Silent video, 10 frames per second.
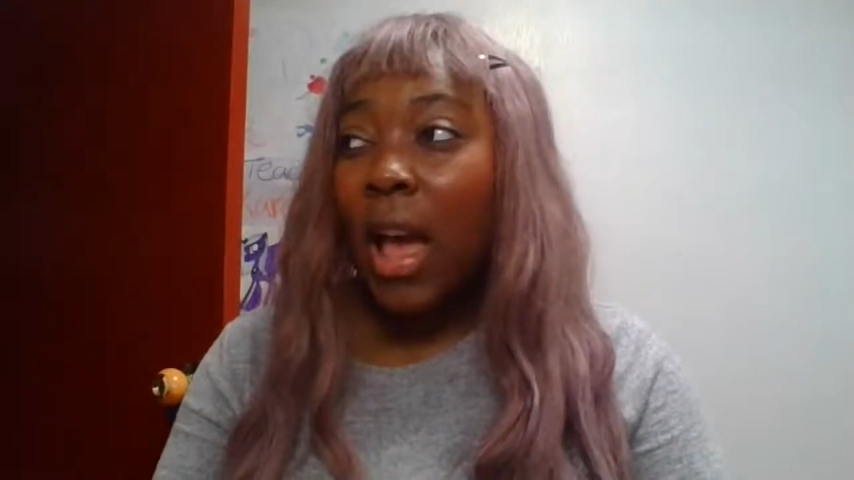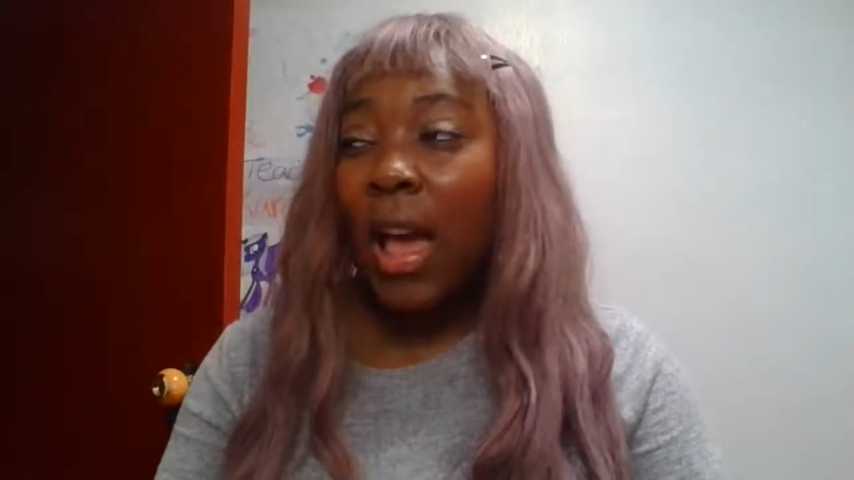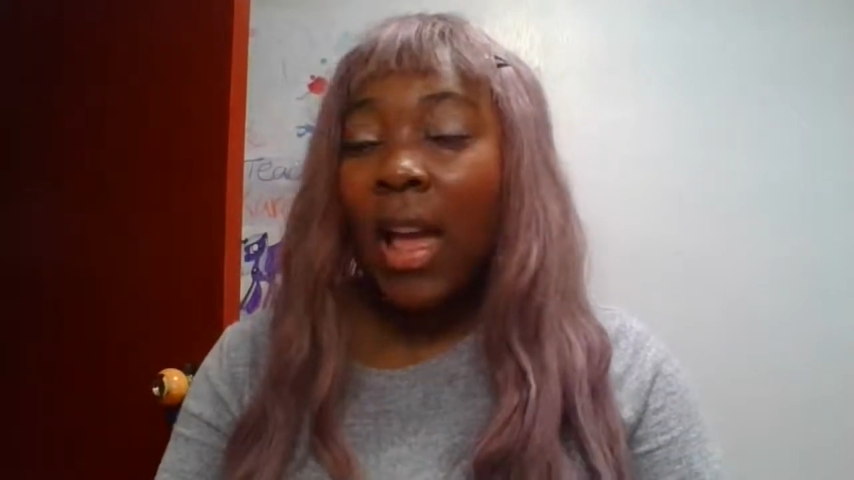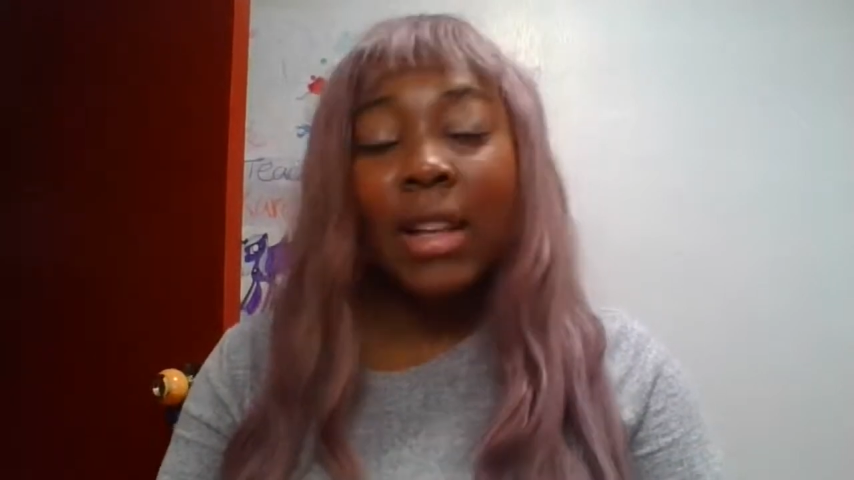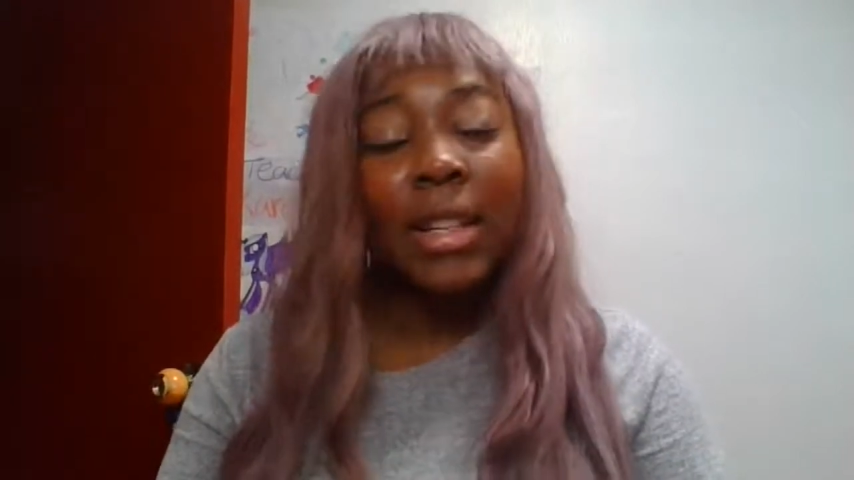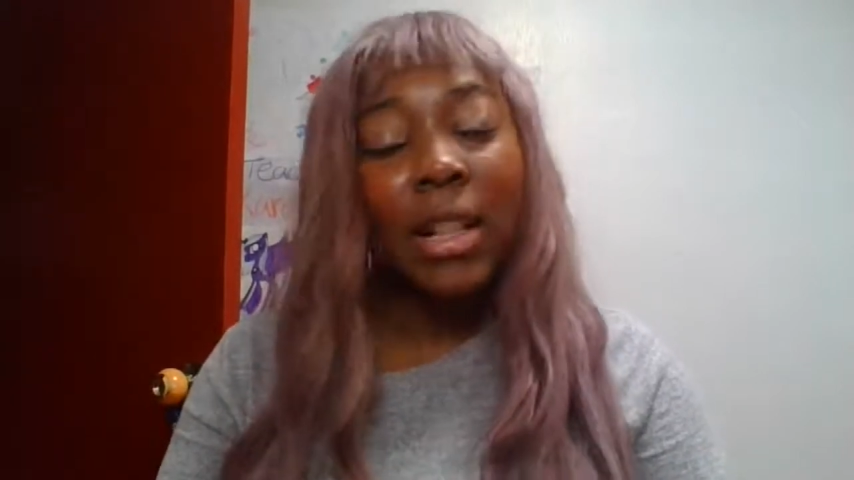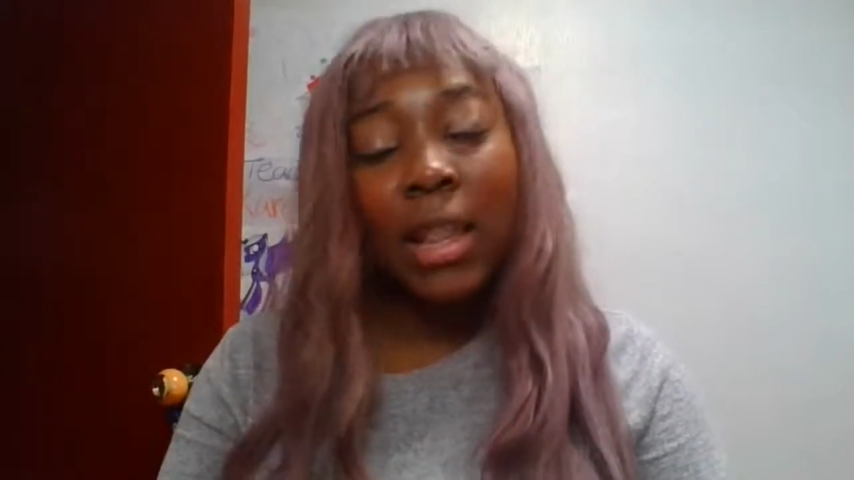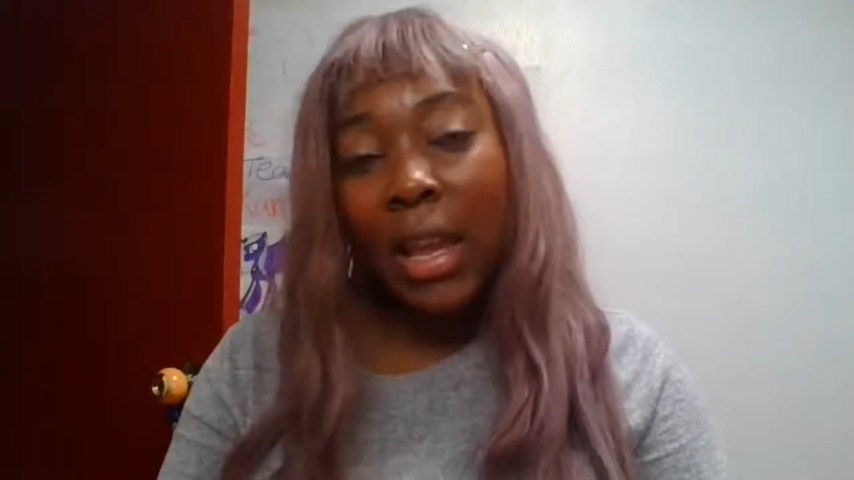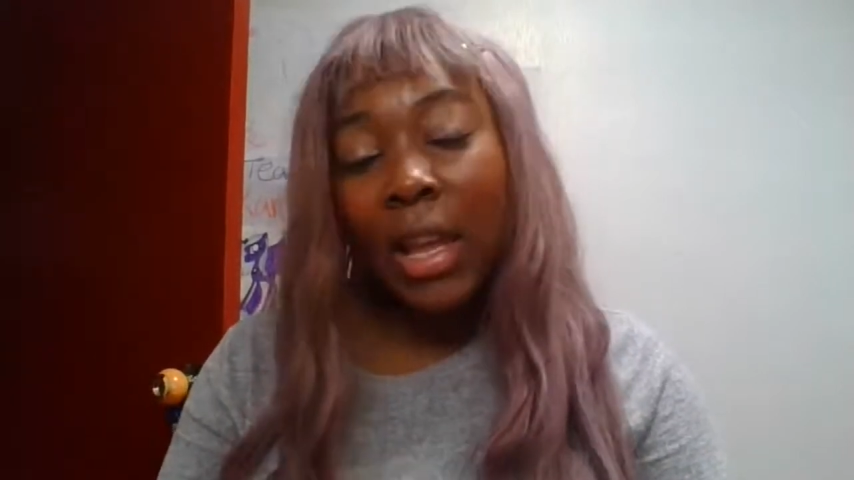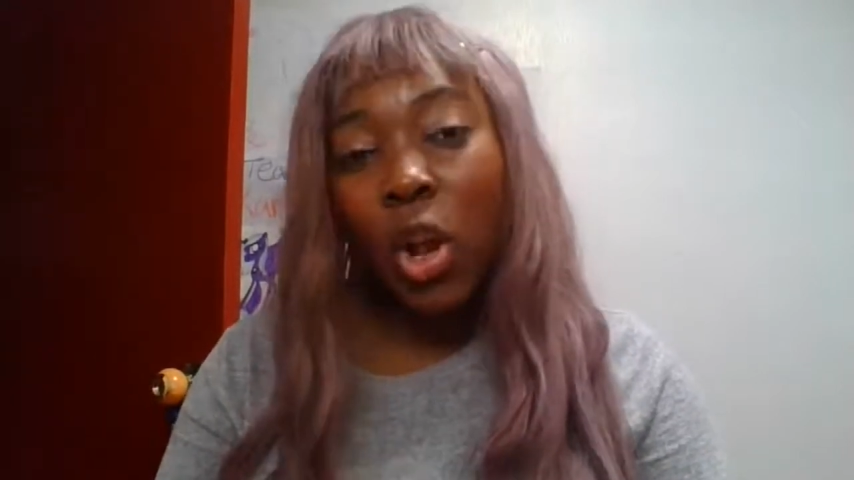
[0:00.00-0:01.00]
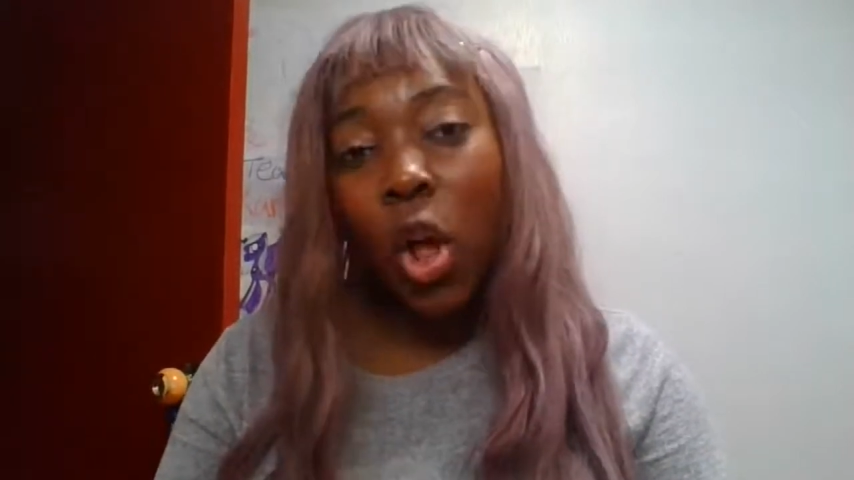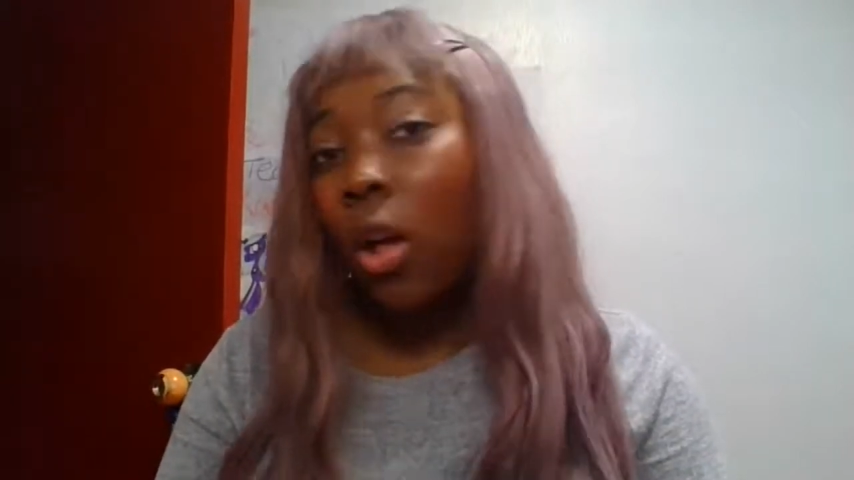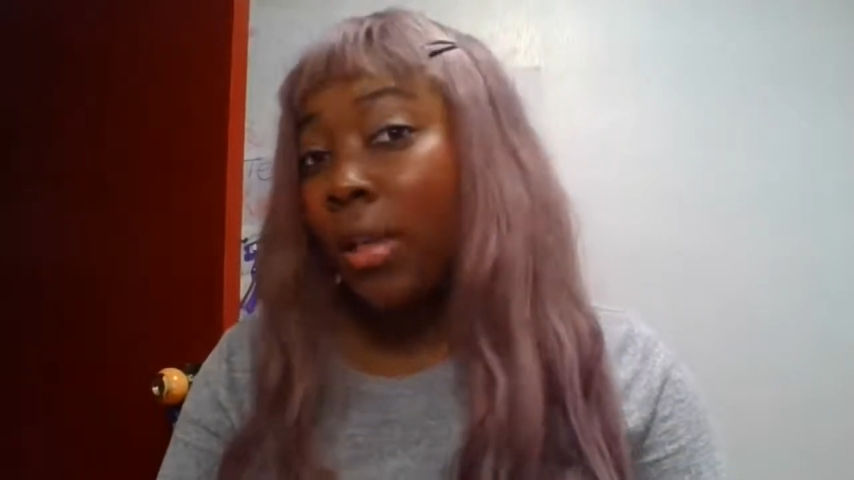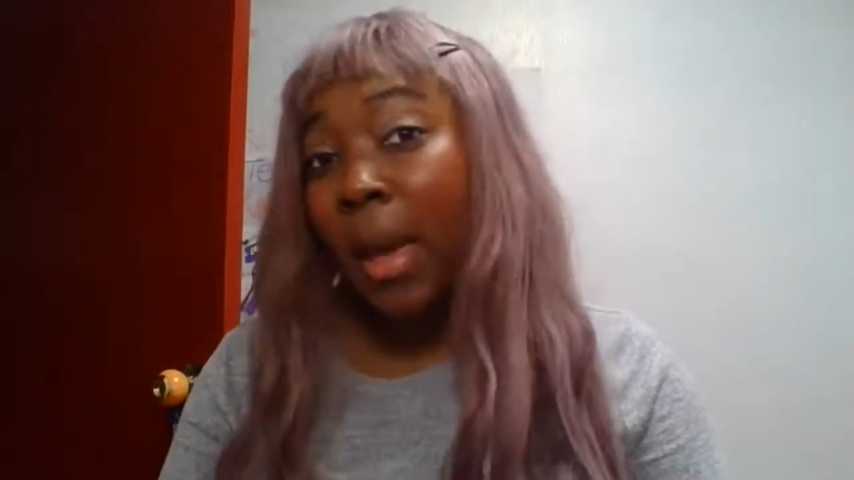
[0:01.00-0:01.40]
I had to clean all